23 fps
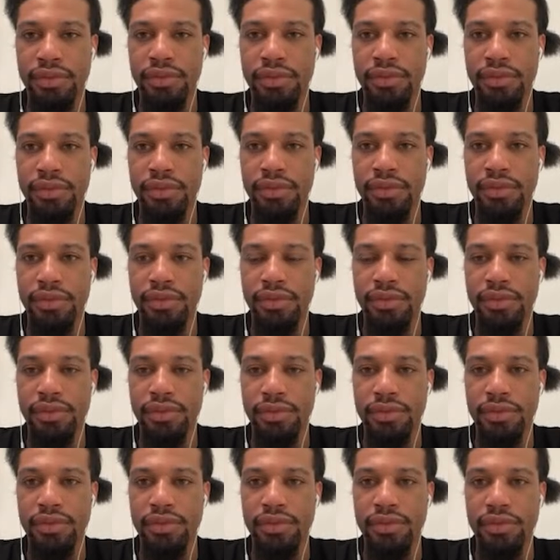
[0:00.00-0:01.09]

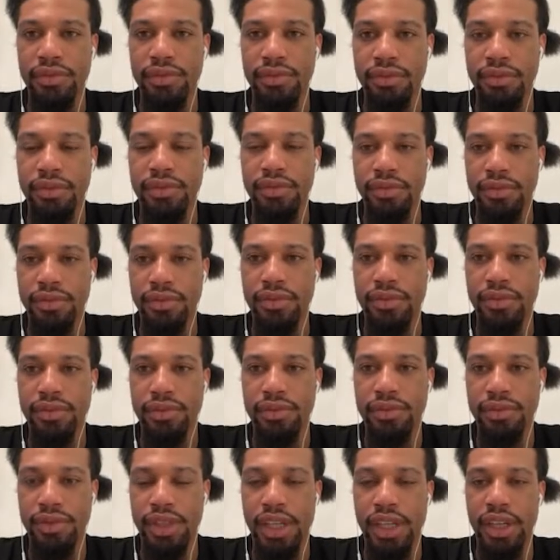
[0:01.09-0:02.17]

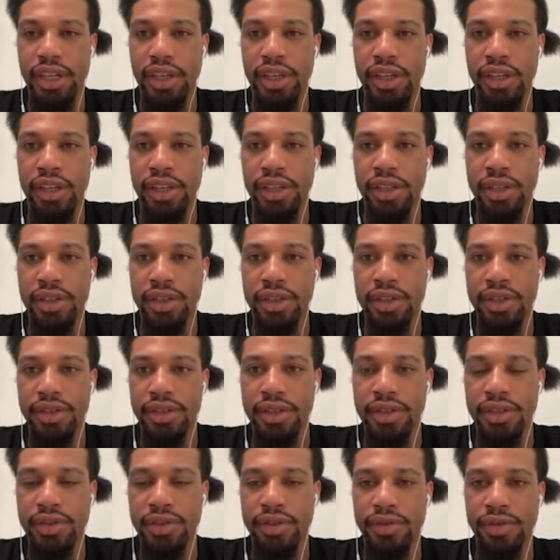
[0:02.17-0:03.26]

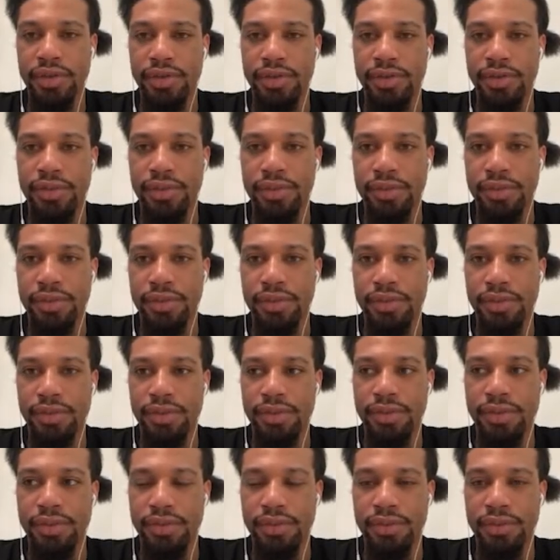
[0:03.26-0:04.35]

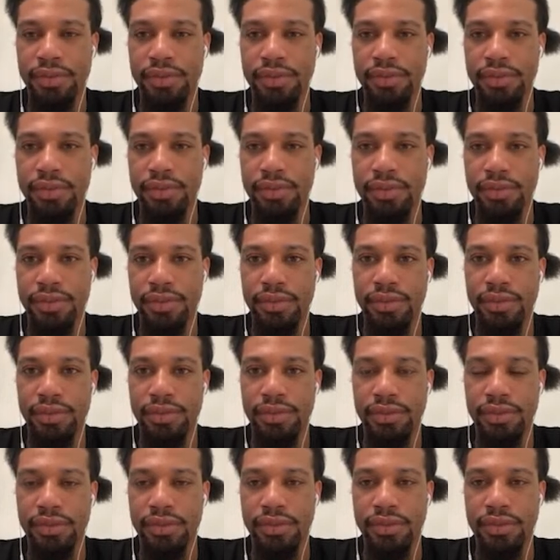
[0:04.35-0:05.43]

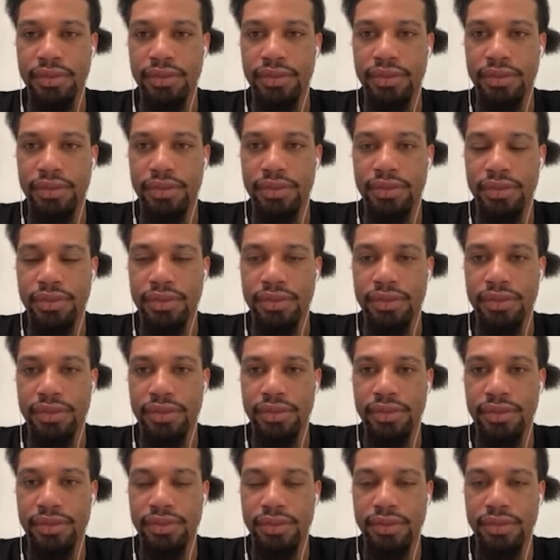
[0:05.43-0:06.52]

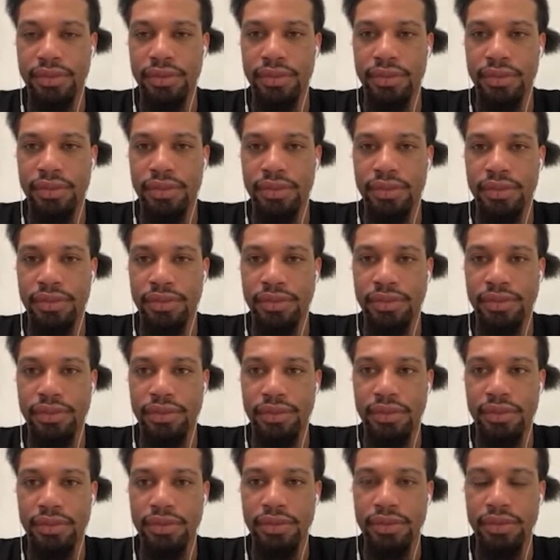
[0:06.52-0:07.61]

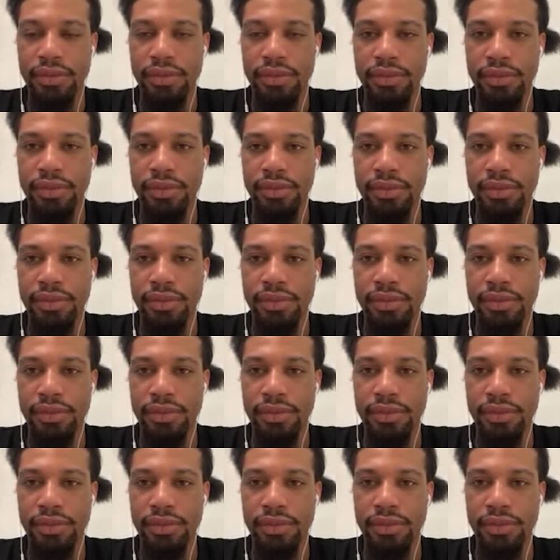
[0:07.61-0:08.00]
(silent)